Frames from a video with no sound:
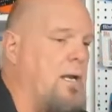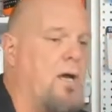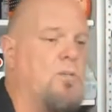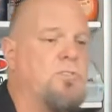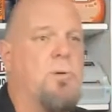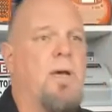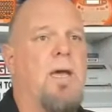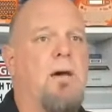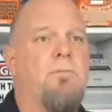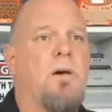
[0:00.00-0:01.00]
I also
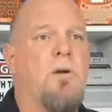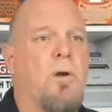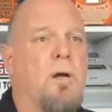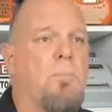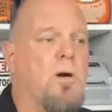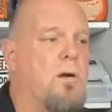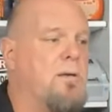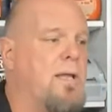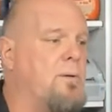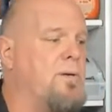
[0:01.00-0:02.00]
have a ground
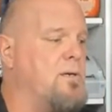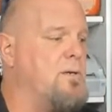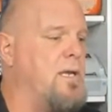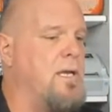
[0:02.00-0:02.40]
bar down here.